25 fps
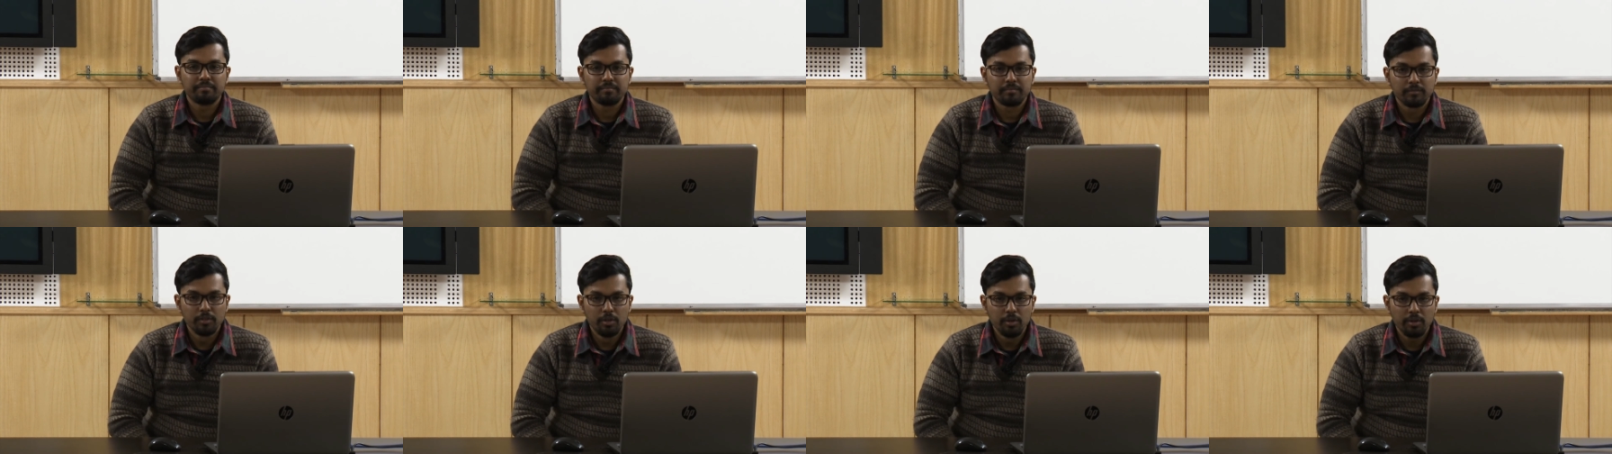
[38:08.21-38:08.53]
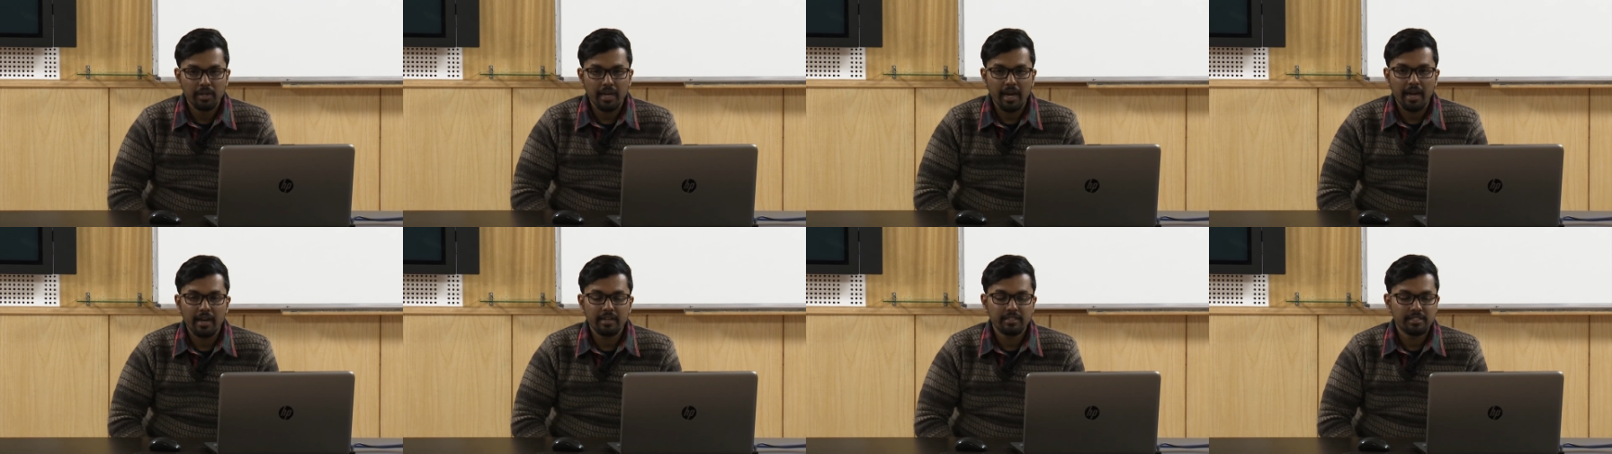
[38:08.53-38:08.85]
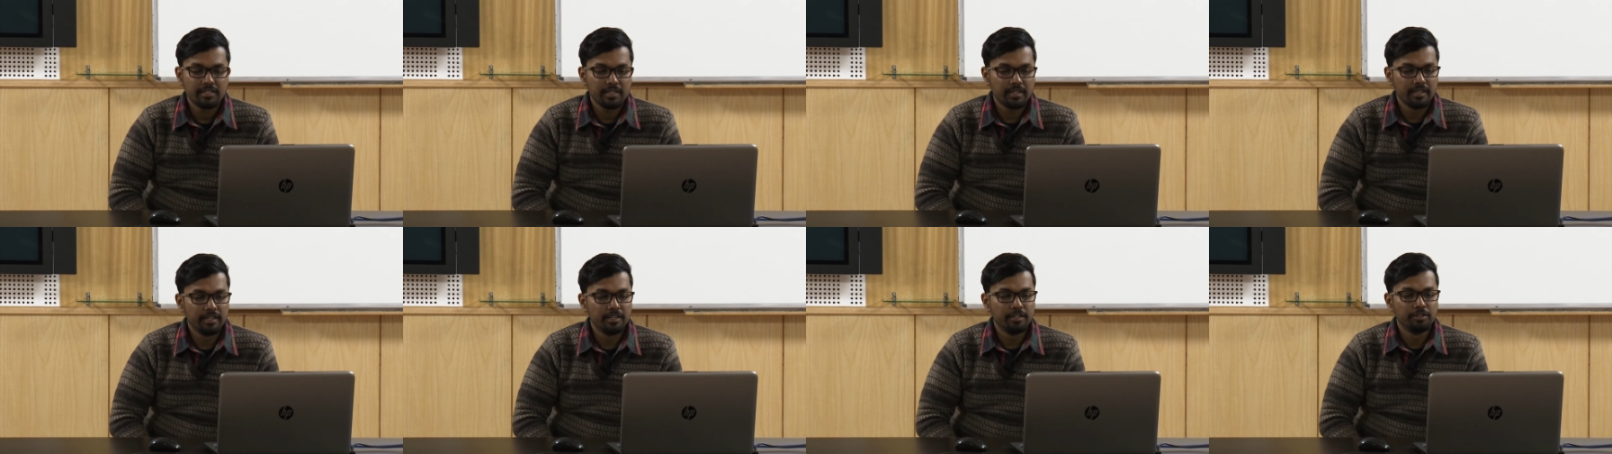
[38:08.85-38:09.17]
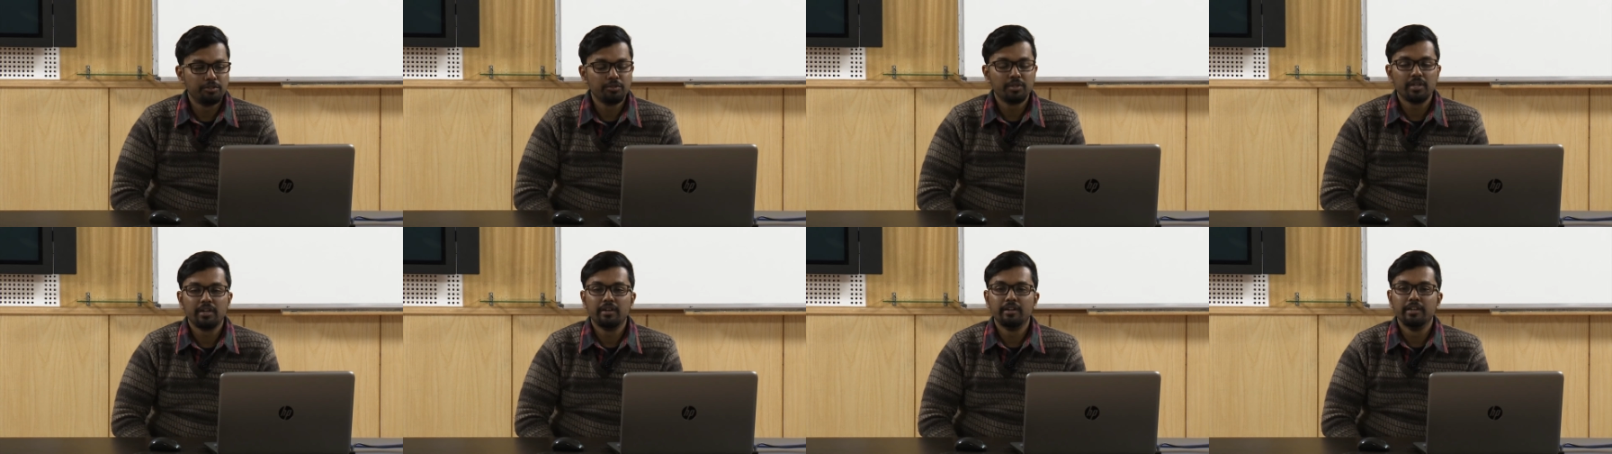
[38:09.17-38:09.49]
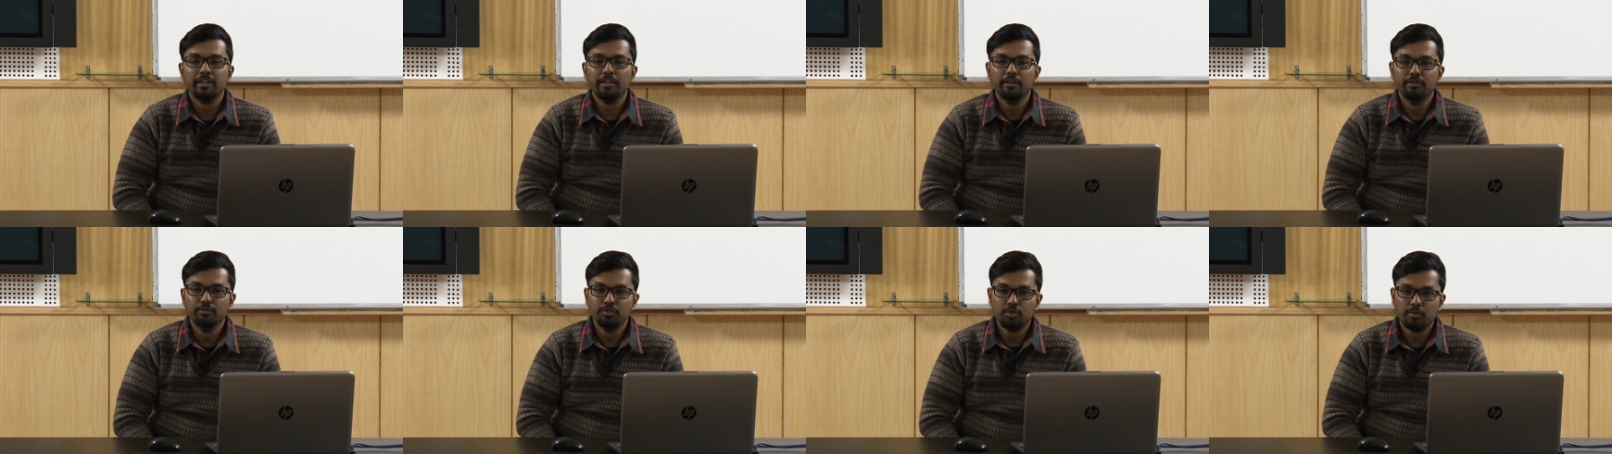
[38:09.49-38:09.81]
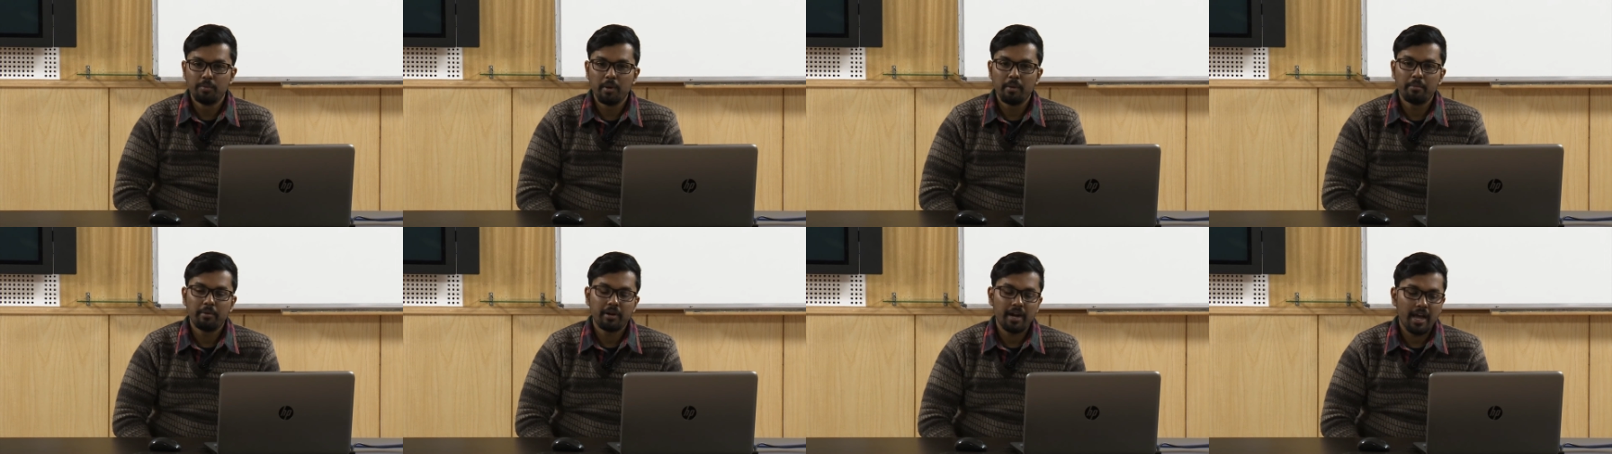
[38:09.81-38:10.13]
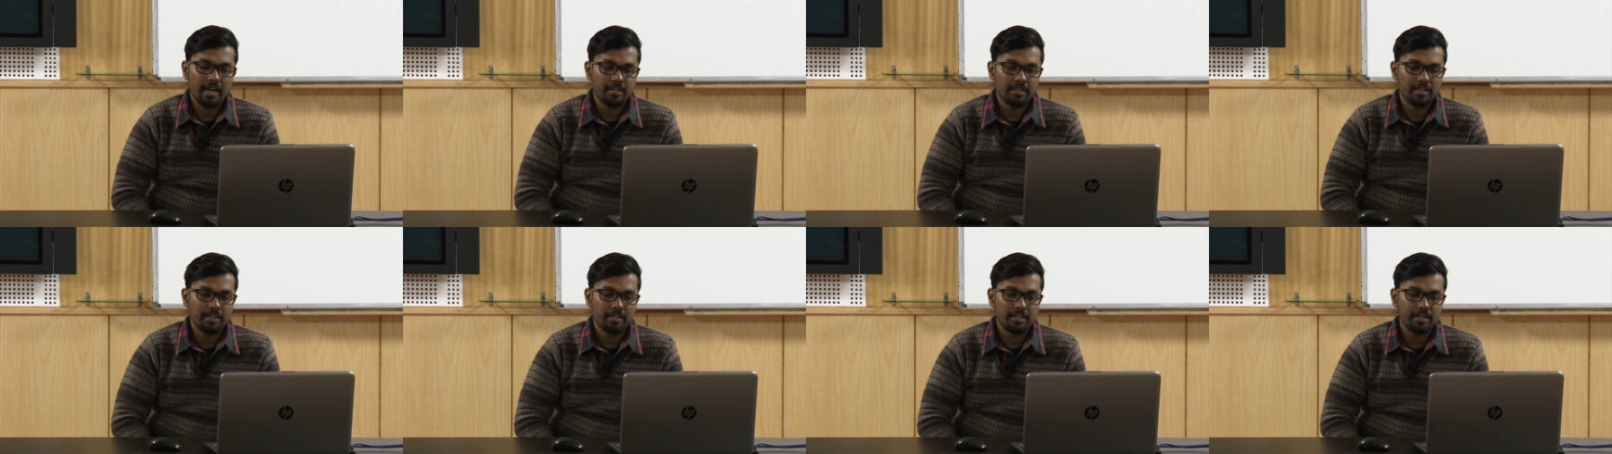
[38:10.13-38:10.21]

look at into the newspaper.